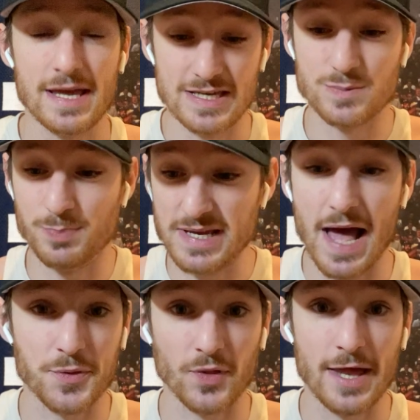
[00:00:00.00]
is be
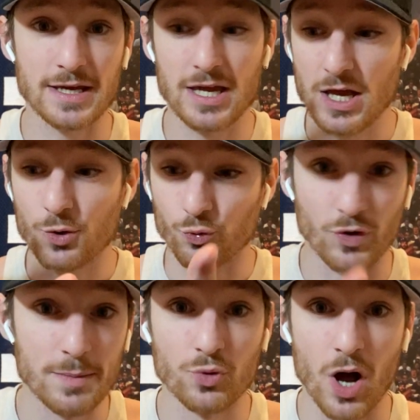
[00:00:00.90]
athletic,
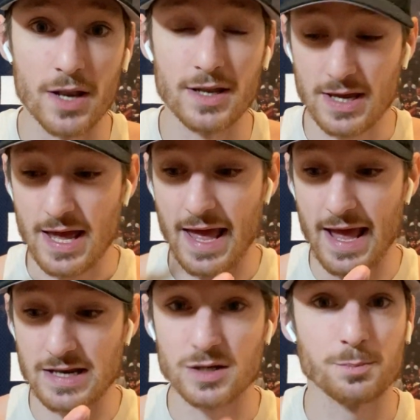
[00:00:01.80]
rim run,
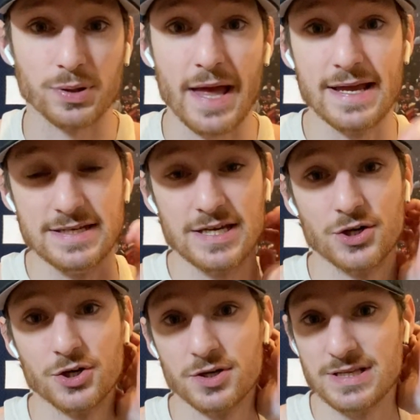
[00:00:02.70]
and play
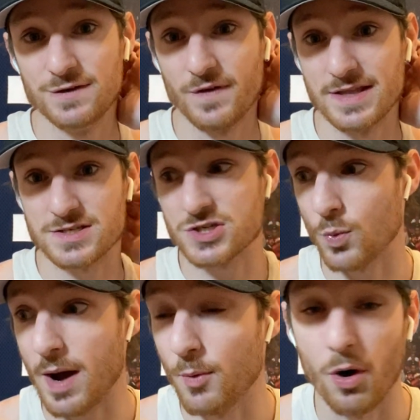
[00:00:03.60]
interior defense.
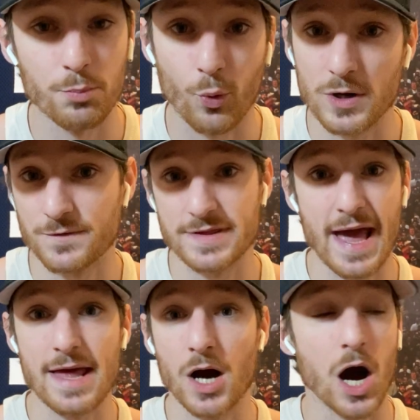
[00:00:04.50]
So I'm on board for
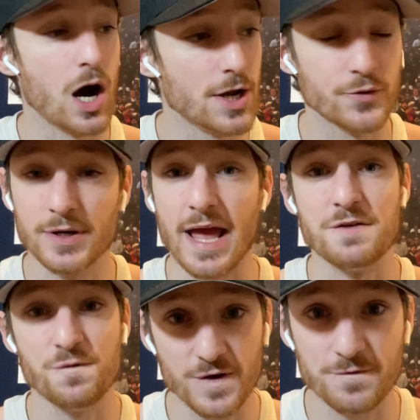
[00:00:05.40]
that
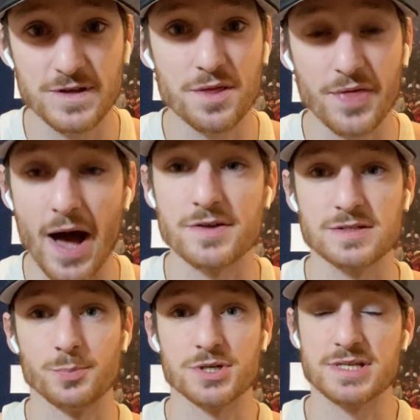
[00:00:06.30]

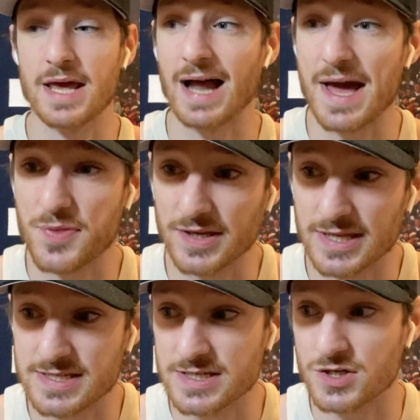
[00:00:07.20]
150,000%. I think
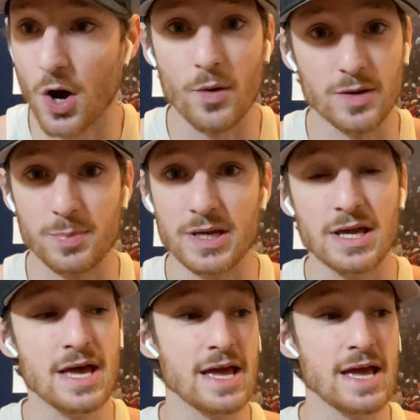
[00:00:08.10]
this is going to be